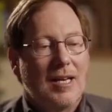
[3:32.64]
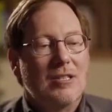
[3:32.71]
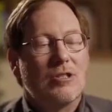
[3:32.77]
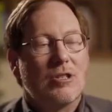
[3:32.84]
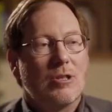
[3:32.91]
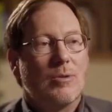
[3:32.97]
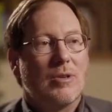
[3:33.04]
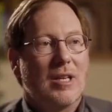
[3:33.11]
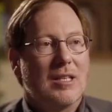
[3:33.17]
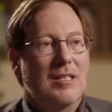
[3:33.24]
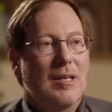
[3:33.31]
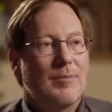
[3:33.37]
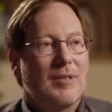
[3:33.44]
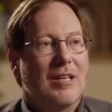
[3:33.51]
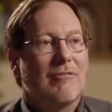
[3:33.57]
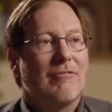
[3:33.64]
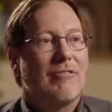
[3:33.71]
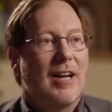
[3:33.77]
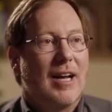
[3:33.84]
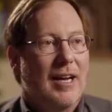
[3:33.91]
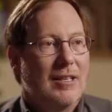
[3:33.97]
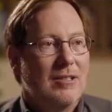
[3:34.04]
has to do with accepting
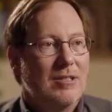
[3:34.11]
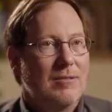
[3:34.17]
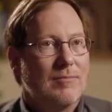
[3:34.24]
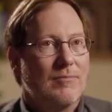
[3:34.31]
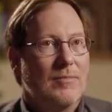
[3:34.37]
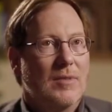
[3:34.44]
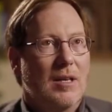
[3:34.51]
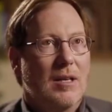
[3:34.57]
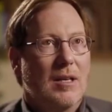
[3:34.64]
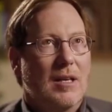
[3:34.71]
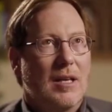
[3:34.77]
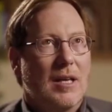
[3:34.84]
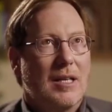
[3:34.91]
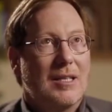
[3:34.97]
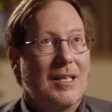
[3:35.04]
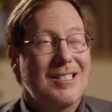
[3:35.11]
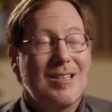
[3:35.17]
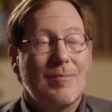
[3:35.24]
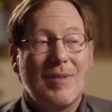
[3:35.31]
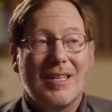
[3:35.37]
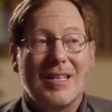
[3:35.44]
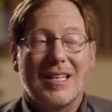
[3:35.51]
facts. It
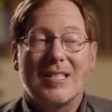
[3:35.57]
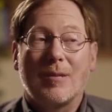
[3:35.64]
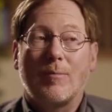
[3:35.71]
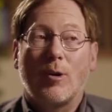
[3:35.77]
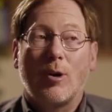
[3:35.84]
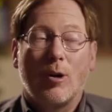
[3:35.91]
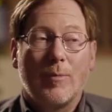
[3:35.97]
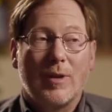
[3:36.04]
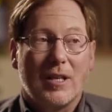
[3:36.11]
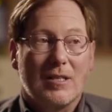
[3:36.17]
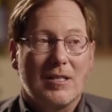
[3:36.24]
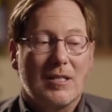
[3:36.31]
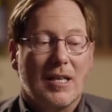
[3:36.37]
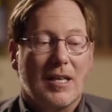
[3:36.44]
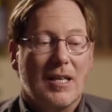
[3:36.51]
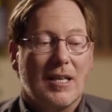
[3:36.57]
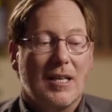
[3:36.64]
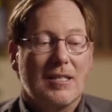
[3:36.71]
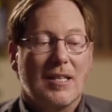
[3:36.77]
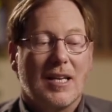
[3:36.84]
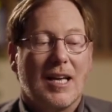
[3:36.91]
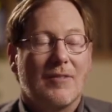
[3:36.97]
doesn't mean that's a permanent state. He
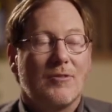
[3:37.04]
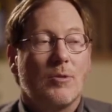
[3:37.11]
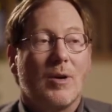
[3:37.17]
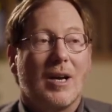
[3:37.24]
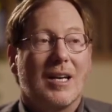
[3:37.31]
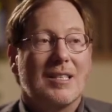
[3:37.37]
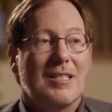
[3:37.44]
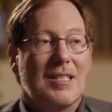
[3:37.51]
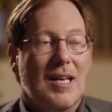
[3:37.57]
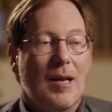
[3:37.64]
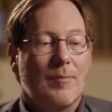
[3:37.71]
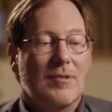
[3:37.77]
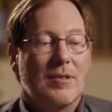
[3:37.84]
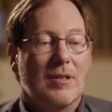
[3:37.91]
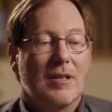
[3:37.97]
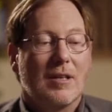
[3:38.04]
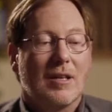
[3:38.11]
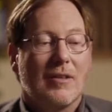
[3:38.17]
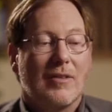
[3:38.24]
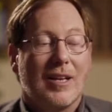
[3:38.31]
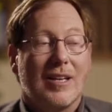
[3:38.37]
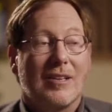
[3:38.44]
doesn't have to accept
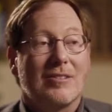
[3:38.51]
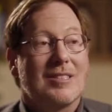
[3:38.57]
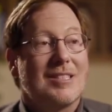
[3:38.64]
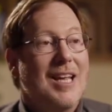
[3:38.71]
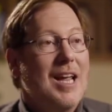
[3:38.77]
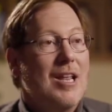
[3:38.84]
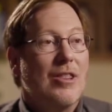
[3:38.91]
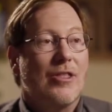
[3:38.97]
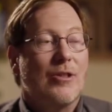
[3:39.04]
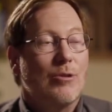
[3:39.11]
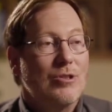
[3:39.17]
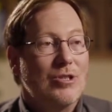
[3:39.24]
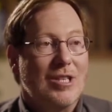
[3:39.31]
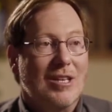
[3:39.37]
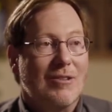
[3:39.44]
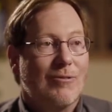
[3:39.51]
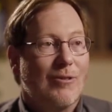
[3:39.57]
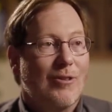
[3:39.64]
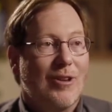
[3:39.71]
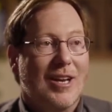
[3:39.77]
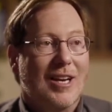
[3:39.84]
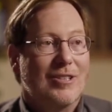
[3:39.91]
that he'll stay thirsty
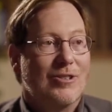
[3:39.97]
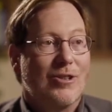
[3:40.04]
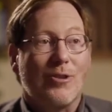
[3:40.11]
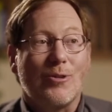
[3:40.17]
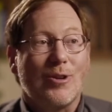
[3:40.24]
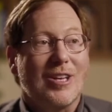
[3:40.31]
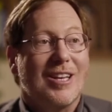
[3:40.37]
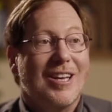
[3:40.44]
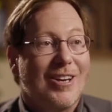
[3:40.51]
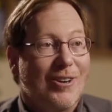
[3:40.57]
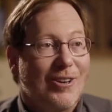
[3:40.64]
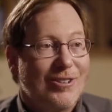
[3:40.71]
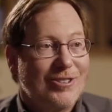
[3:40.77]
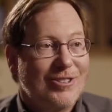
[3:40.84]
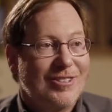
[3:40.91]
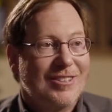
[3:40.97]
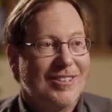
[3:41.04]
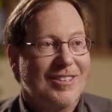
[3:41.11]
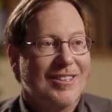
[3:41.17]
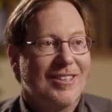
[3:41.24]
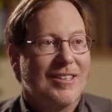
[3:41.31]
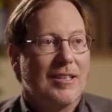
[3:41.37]
for the next 30 years.
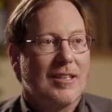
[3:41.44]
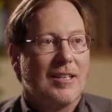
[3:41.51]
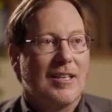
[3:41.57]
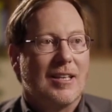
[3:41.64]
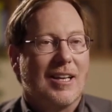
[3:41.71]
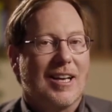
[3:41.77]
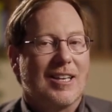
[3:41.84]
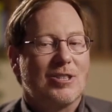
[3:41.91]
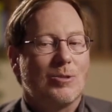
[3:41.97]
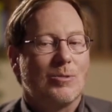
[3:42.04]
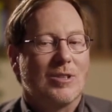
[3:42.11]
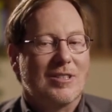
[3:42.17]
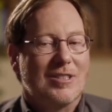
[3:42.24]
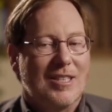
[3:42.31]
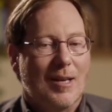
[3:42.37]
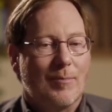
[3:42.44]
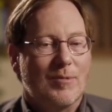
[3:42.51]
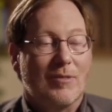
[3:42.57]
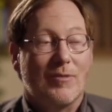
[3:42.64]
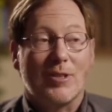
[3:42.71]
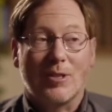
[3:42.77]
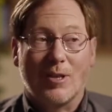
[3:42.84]
He has to
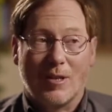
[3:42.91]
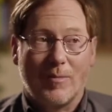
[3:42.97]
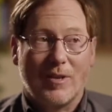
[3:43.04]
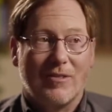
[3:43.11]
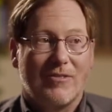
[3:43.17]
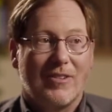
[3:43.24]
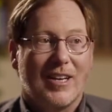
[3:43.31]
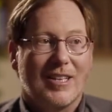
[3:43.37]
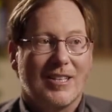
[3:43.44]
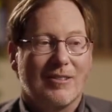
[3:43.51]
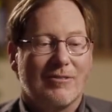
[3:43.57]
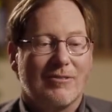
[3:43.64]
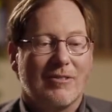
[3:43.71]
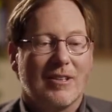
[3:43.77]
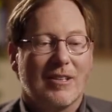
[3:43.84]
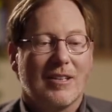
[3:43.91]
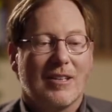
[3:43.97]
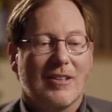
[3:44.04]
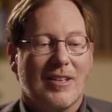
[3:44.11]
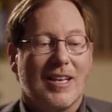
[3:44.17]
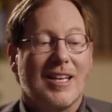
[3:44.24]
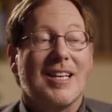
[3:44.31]
accept, if he's going to be effective,
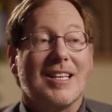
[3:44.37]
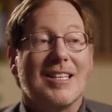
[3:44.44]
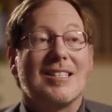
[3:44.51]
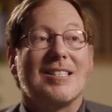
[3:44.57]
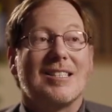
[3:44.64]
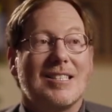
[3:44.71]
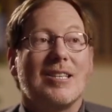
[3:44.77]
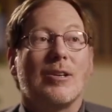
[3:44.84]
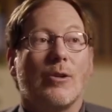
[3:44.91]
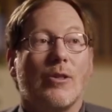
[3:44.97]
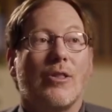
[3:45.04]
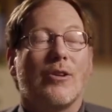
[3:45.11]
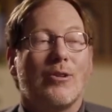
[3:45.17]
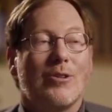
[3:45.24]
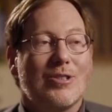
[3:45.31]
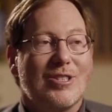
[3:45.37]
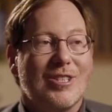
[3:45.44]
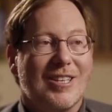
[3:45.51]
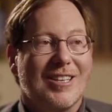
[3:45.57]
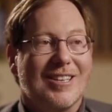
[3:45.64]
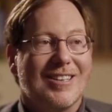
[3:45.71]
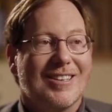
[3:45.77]
that he is still
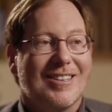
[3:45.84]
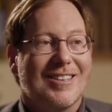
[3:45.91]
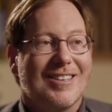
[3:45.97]
thirsty,